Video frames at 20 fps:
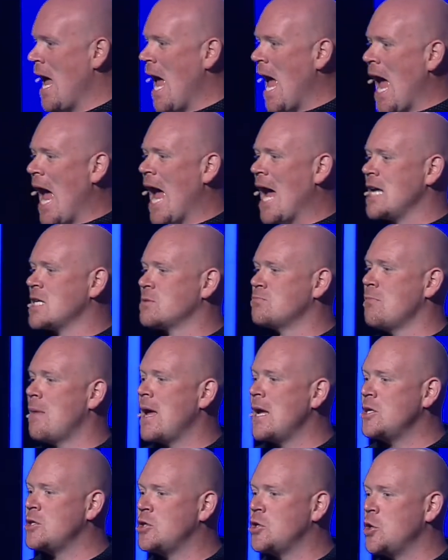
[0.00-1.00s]
has
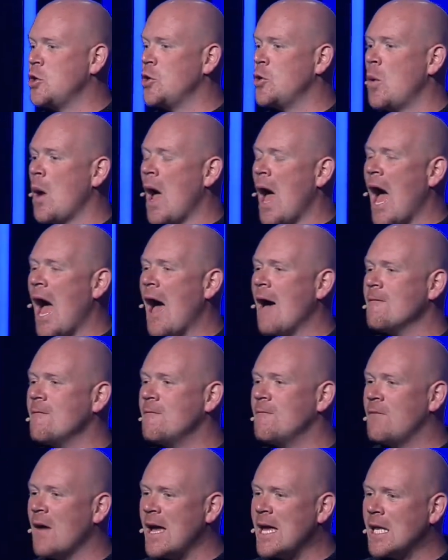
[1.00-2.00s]
made you
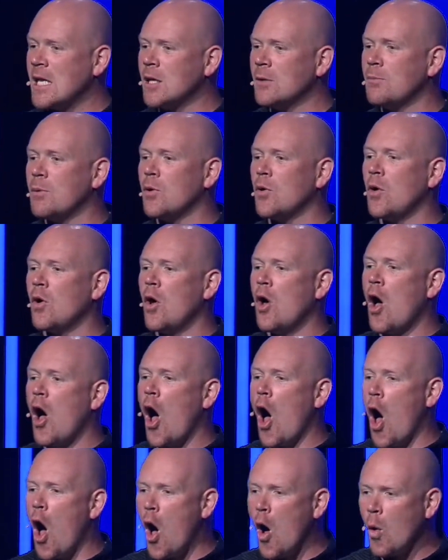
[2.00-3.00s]
available
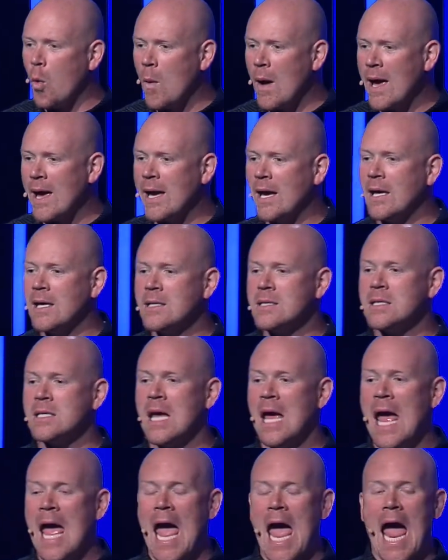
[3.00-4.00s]
always
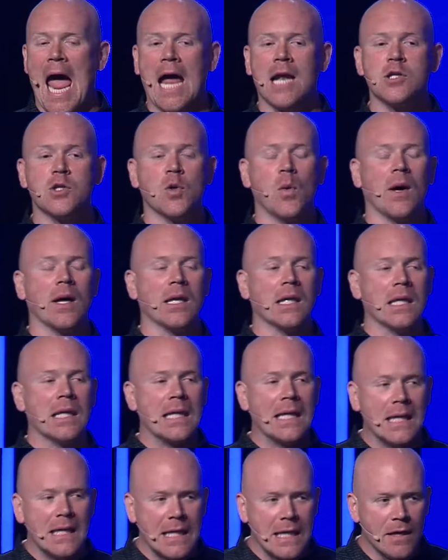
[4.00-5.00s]
and to a
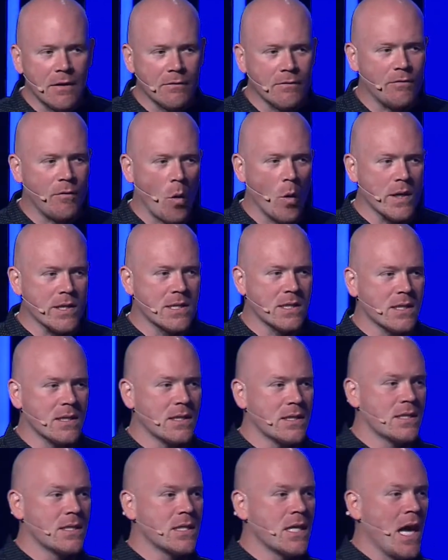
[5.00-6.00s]
litany of
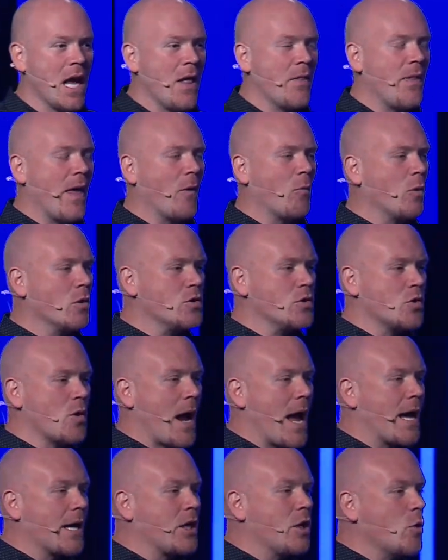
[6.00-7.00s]
voices that will
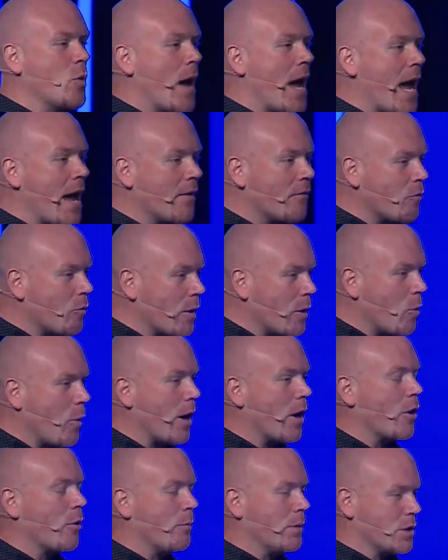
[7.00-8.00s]
drag you
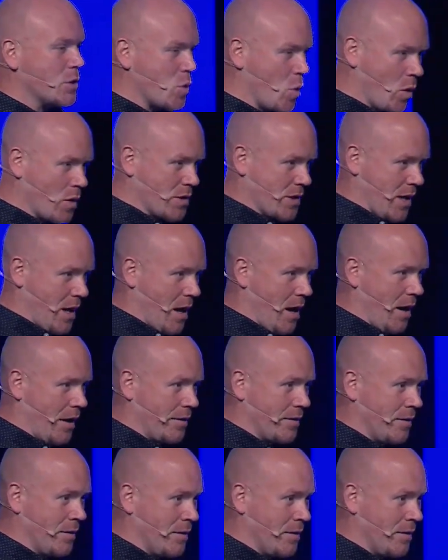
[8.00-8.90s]
everywhere but towards God.